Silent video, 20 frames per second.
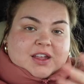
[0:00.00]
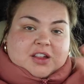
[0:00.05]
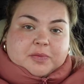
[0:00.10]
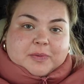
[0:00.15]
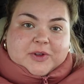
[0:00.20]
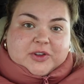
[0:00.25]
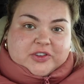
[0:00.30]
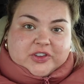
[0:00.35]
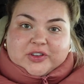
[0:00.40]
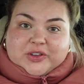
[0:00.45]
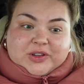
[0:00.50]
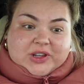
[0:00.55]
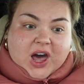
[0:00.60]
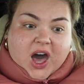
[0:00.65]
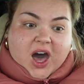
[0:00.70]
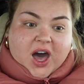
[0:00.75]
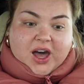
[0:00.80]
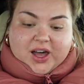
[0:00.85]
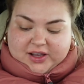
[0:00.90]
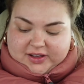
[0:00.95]
It's been too
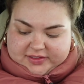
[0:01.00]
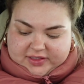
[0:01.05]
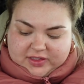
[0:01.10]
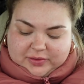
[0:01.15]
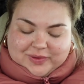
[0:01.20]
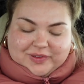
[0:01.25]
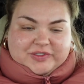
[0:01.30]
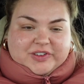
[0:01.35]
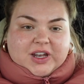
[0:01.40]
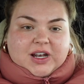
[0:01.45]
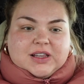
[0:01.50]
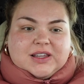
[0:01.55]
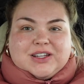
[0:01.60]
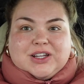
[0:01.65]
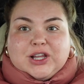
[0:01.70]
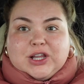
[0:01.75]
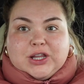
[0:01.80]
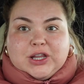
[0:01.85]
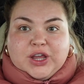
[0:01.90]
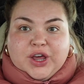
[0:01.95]
long since we've done a
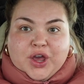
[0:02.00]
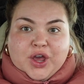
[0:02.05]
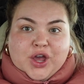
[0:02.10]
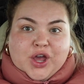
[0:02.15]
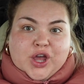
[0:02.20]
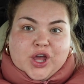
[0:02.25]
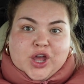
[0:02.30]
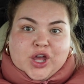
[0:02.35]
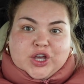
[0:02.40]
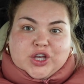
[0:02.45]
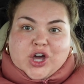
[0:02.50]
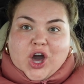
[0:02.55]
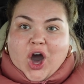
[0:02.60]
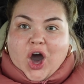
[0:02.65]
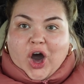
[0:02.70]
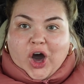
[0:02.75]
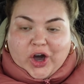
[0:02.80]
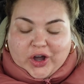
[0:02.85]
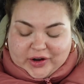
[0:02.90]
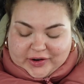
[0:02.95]
little
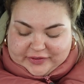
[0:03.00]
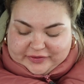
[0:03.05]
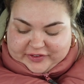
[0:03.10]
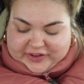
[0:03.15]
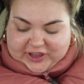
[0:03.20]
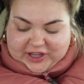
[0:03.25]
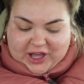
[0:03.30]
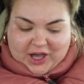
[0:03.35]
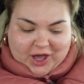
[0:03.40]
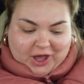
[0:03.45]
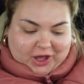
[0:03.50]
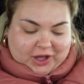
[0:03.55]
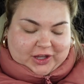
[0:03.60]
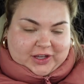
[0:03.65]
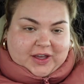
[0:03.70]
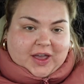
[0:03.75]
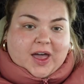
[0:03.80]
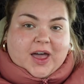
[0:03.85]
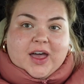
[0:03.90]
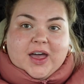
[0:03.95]
car
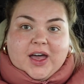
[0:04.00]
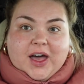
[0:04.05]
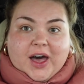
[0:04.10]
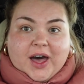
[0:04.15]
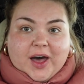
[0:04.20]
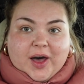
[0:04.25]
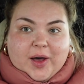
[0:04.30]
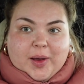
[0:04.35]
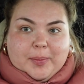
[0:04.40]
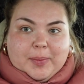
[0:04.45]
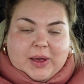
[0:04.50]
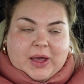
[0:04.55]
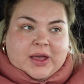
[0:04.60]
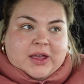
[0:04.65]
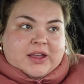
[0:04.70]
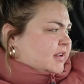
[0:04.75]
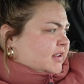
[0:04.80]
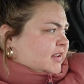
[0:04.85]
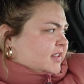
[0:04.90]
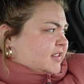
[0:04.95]
vlog. Um,
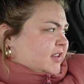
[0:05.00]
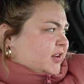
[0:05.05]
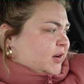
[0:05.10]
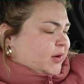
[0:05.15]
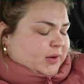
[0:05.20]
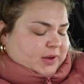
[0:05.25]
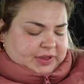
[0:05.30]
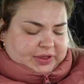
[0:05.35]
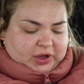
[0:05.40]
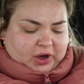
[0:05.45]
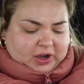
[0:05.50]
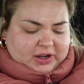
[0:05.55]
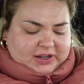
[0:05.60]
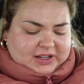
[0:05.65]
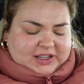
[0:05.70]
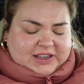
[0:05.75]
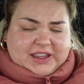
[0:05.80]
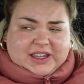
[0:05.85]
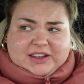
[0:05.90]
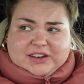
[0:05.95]
so Yar
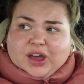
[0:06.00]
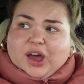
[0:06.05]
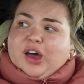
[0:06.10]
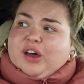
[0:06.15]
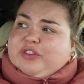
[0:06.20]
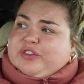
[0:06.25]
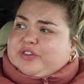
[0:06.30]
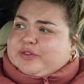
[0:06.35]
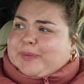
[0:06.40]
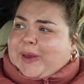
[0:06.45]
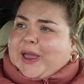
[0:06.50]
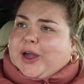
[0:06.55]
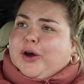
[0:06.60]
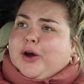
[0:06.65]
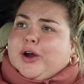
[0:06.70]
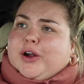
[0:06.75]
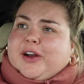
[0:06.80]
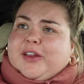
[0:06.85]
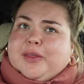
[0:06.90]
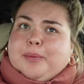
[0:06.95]
cleaned off my
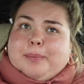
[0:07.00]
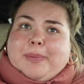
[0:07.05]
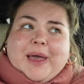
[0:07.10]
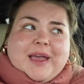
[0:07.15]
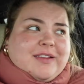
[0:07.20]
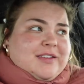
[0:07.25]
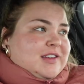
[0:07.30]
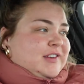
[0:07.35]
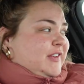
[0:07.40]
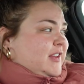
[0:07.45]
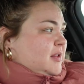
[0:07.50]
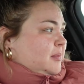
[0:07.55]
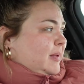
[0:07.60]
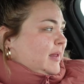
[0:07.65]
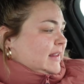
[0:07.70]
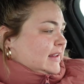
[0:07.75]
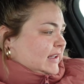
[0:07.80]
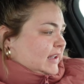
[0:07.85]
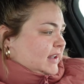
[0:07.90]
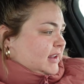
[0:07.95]
car to the best of his
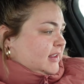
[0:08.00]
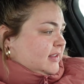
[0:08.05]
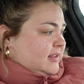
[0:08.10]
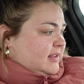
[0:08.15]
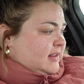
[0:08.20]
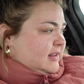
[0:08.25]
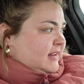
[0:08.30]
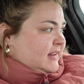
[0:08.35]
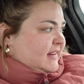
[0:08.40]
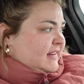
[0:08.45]
abilities